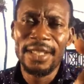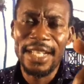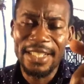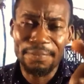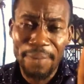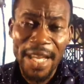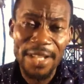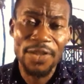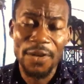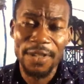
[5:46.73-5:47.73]
And
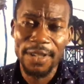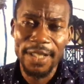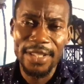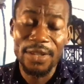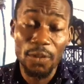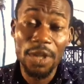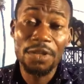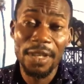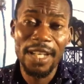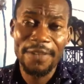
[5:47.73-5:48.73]
based on this, what
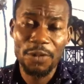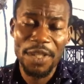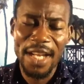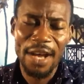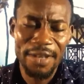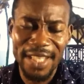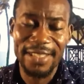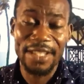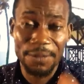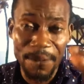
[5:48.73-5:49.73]
you're left with now is
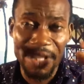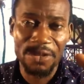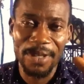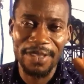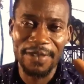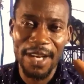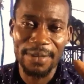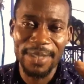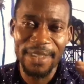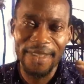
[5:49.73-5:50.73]
the spiritual
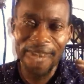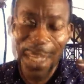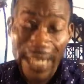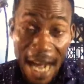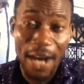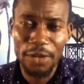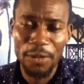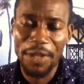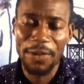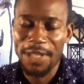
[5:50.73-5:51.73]
environment. And how do
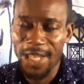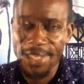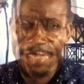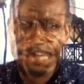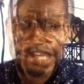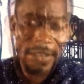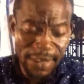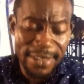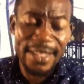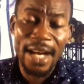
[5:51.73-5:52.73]
we do that? If
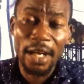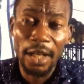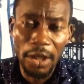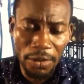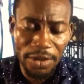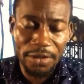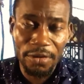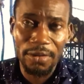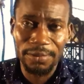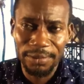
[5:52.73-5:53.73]
it's in a closed
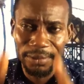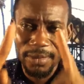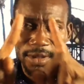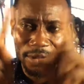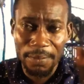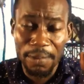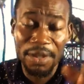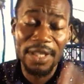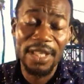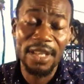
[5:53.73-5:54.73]
room, you
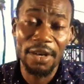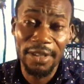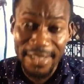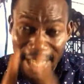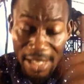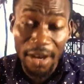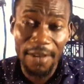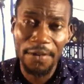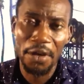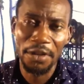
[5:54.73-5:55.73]
put or turn
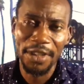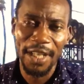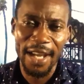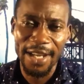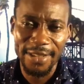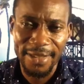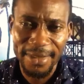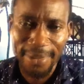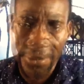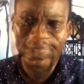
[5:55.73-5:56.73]
off all the
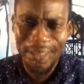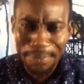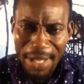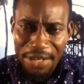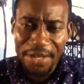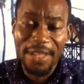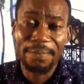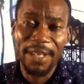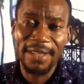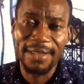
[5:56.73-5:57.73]
lights. Make sure the
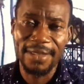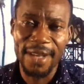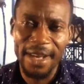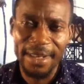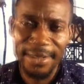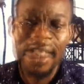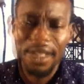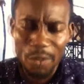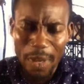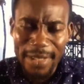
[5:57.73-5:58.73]
place is dark.
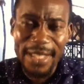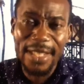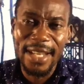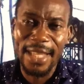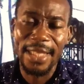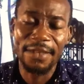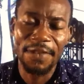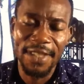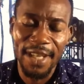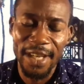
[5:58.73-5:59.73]
You are seeing nothing
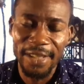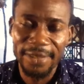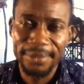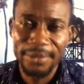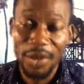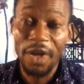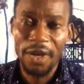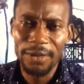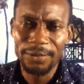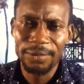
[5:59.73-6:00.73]
physically.
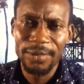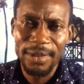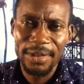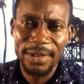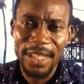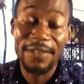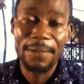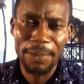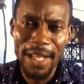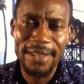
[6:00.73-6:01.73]
Or if the
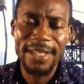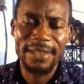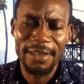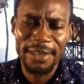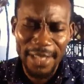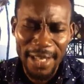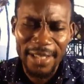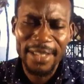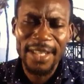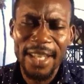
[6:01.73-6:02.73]
place is not
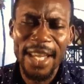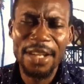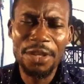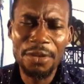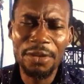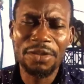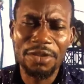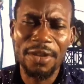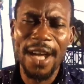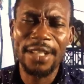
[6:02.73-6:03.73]
dark, can you
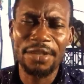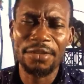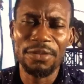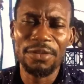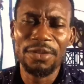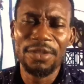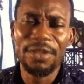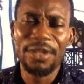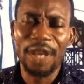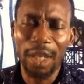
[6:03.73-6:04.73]
try to
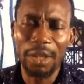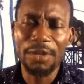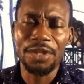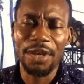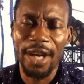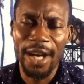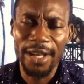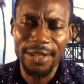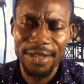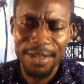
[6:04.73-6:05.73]
close your
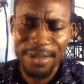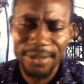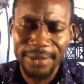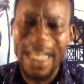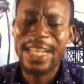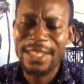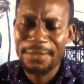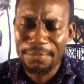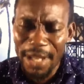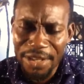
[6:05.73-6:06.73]
eyes and
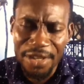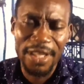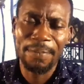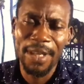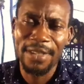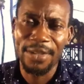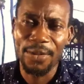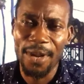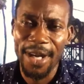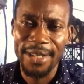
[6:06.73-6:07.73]
make sure the place is
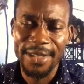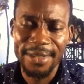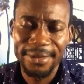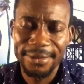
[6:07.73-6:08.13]
quiet.